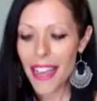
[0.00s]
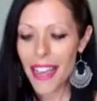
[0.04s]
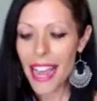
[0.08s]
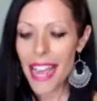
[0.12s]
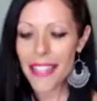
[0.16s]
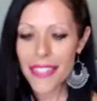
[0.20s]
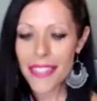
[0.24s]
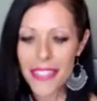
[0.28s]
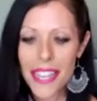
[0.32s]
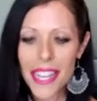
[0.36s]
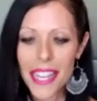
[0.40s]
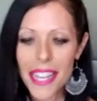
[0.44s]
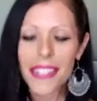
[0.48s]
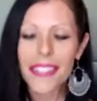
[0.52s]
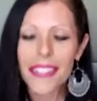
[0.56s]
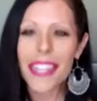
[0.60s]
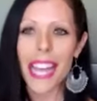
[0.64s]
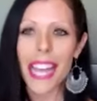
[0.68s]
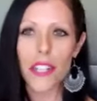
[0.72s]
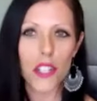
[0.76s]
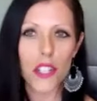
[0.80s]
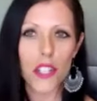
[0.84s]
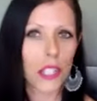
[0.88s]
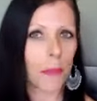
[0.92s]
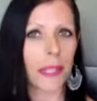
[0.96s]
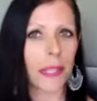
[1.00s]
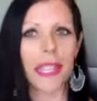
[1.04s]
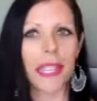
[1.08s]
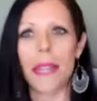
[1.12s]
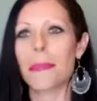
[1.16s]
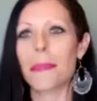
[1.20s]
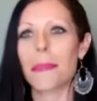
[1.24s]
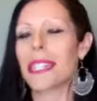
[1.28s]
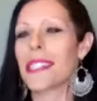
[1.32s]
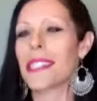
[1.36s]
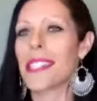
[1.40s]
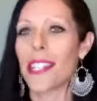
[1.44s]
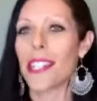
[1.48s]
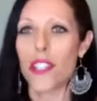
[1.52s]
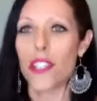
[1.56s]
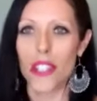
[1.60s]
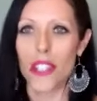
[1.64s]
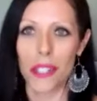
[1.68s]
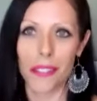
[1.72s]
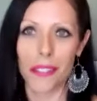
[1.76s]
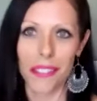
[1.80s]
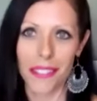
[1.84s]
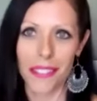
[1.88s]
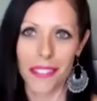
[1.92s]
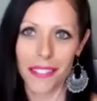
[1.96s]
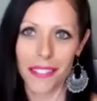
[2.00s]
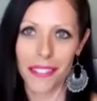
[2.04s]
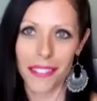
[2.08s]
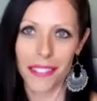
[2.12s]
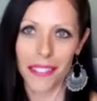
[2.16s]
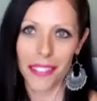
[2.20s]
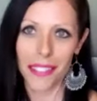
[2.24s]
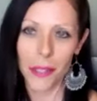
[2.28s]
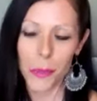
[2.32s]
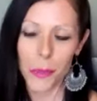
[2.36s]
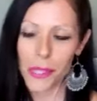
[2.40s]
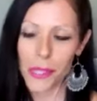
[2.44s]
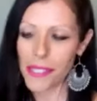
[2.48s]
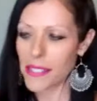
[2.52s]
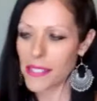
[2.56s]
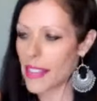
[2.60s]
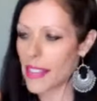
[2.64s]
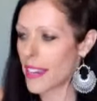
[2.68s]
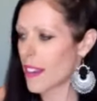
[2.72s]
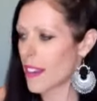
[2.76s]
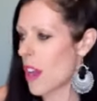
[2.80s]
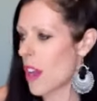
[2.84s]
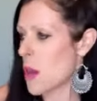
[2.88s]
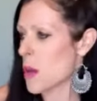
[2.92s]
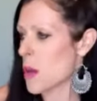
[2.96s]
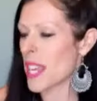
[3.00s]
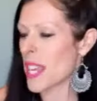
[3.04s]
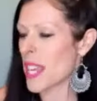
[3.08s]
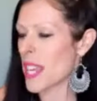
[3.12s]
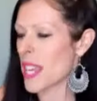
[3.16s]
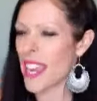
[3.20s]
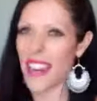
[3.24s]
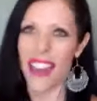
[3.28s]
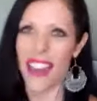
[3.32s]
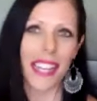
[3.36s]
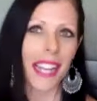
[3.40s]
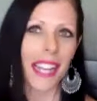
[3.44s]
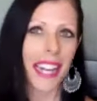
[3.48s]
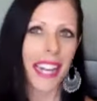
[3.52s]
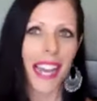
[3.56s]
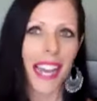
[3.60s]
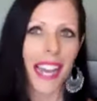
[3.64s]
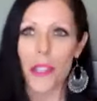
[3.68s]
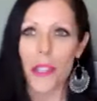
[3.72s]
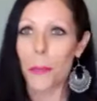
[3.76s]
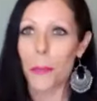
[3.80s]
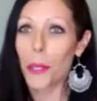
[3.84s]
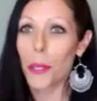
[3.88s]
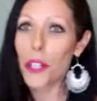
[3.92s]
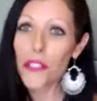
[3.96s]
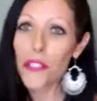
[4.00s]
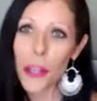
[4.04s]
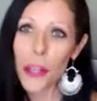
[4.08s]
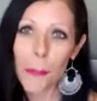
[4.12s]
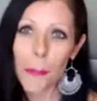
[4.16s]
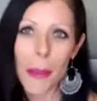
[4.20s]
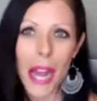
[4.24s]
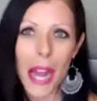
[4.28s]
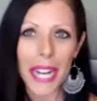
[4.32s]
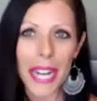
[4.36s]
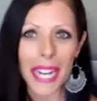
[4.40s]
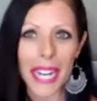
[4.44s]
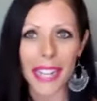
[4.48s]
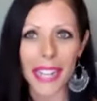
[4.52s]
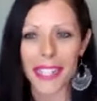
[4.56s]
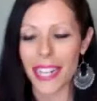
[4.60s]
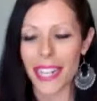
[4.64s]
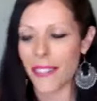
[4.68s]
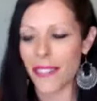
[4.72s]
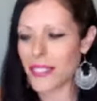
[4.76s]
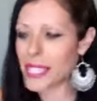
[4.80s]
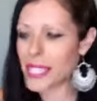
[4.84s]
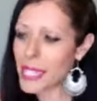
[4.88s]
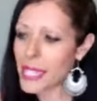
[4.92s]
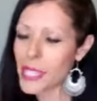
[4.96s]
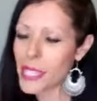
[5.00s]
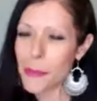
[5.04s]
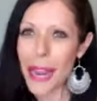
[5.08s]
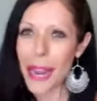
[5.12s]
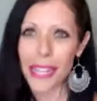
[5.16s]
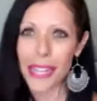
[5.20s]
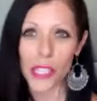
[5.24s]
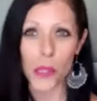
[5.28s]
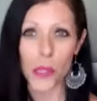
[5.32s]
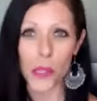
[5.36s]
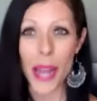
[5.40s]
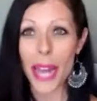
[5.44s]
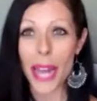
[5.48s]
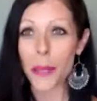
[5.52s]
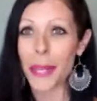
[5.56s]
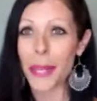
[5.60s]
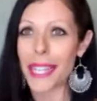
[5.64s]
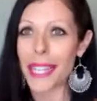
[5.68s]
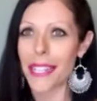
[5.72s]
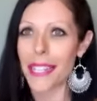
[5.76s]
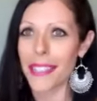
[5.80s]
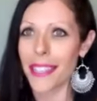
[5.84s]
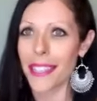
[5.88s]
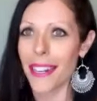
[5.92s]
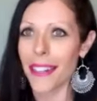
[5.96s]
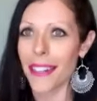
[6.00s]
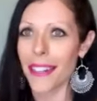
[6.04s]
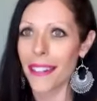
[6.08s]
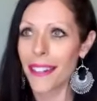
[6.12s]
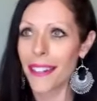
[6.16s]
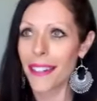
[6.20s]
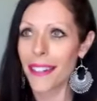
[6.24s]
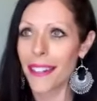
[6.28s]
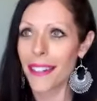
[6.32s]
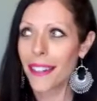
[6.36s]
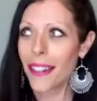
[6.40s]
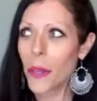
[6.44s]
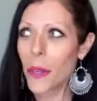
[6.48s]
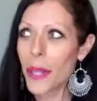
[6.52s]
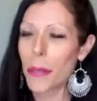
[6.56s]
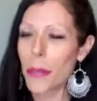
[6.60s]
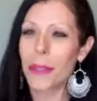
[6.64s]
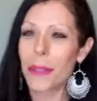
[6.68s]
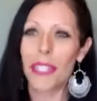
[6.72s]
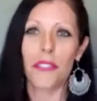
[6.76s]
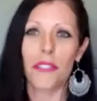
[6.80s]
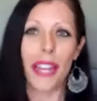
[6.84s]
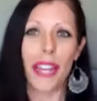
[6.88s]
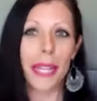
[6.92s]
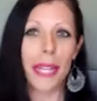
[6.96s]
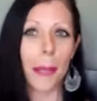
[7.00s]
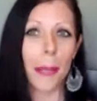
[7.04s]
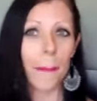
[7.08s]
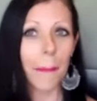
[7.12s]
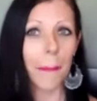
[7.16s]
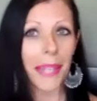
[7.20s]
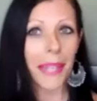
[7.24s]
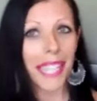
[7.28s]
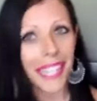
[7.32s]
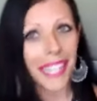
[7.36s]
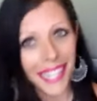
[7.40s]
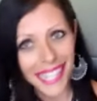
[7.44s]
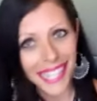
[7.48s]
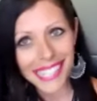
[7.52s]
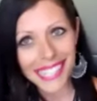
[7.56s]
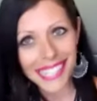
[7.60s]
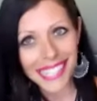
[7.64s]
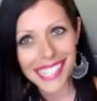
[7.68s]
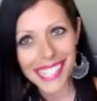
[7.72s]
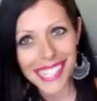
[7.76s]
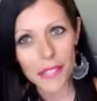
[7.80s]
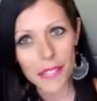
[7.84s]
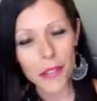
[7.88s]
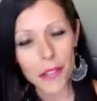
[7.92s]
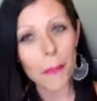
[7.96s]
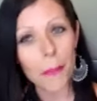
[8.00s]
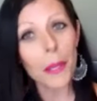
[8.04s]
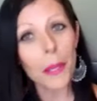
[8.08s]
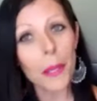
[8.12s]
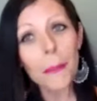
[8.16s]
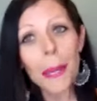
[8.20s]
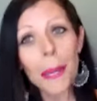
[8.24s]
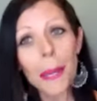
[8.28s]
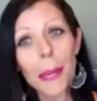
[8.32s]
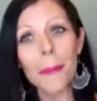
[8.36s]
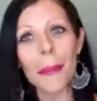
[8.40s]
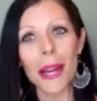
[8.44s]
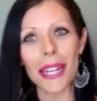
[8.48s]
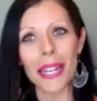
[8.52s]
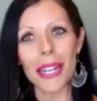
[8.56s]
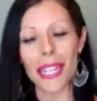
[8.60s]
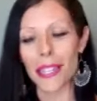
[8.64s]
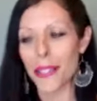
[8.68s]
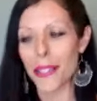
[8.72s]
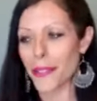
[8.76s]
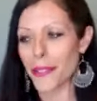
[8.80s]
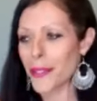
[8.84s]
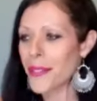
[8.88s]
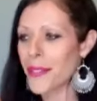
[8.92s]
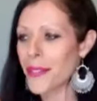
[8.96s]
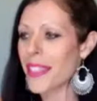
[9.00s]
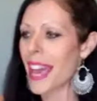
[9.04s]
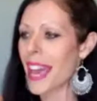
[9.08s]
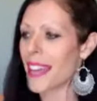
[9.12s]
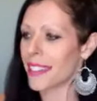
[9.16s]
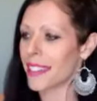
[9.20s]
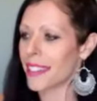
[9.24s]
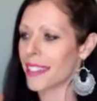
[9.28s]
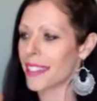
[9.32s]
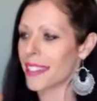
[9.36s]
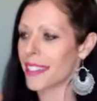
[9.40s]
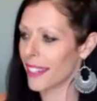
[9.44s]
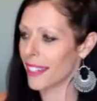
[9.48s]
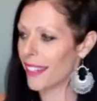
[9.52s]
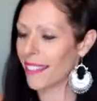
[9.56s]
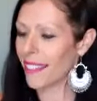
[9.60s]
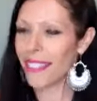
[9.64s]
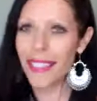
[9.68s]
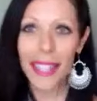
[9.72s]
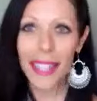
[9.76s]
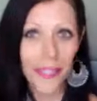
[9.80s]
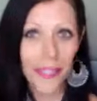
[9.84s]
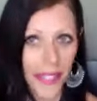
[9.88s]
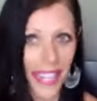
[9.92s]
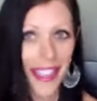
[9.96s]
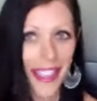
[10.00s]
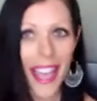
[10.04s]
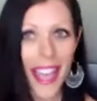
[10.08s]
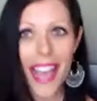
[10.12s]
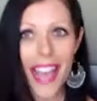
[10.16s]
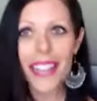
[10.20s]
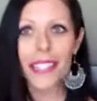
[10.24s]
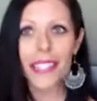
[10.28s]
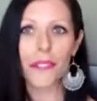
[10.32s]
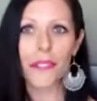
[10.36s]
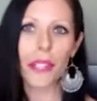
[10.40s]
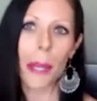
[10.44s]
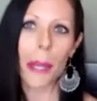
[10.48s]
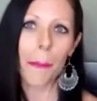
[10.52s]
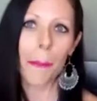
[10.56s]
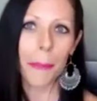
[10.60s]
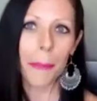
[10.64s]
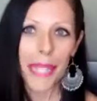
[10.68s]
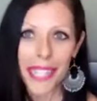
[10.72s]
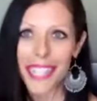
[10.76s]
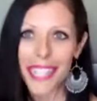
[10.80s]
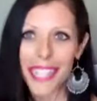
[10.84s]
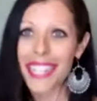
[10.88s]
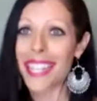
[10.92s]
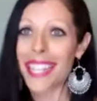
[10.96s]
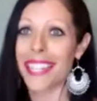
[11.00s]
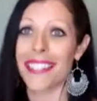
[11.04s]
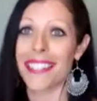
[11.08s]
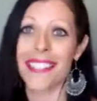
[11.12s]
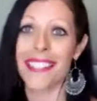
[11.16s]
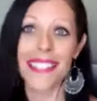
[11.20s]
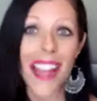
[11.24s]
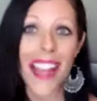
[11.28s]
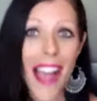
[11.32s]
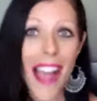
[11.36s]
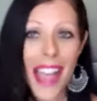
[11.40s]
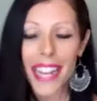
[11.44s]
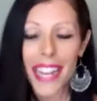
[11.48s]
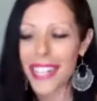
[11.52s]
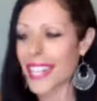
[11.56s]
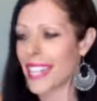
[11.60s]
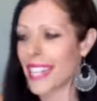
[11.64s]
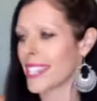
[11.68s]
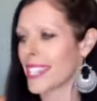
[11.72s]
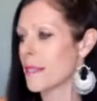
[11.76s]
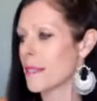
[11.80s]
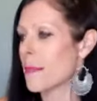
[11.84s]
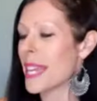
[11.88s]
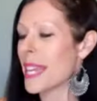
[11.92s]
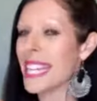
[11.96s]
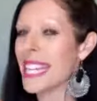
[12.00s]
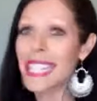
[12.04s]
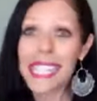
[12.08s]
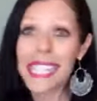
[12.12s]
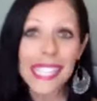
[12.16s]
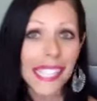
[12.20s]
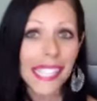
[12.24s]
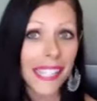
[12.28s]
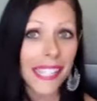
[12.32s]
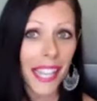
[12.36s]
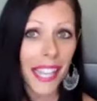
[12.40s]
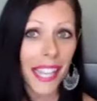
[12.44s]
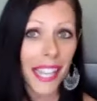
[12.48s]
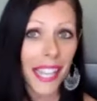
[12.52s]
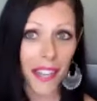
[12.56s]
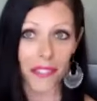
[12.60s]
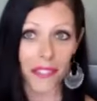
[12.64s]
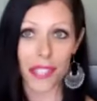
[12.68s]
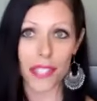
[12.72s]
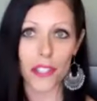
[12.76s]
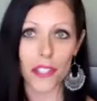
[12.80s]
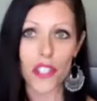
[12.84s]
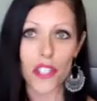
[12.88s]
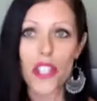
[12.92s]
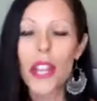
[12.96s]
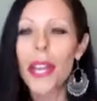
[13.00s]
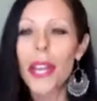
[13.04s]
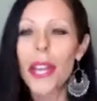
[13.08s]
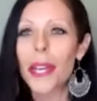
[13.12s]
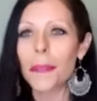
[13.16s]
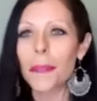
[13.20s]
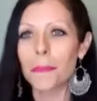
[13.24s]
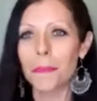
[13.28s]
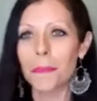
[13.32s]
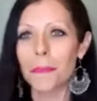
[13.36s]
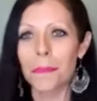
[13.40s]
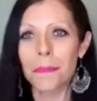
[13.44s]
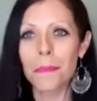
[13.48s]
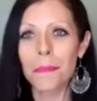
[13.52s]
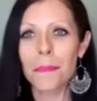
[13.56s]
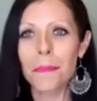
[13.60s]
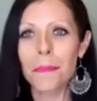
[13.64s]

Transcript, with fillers: And then that just became an addiction. It was like, okay, I gotta have the perfect body, I gotta have the six pack. So how do I get there? Okay, well, if I compete, if I put my body through that living hell of competing and dieting and being asleep at the gym,